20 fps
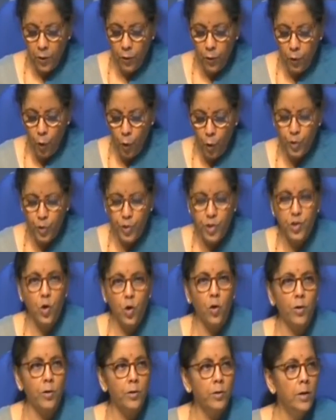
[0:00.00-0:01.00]
Fourth is
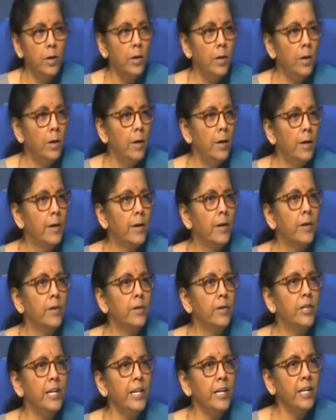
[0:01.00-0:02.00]
on
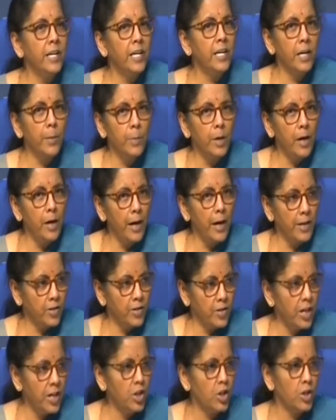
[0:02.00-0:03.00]

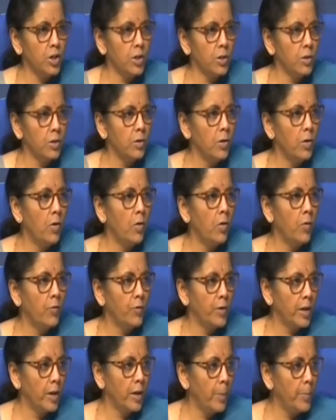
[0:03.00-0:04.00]
decriminalization of
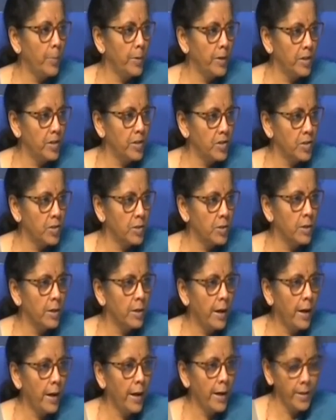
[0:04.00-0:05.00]
the Companies
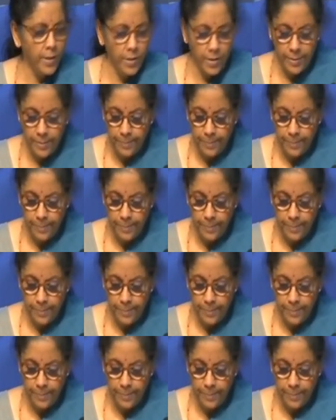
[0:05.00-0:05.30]
Act.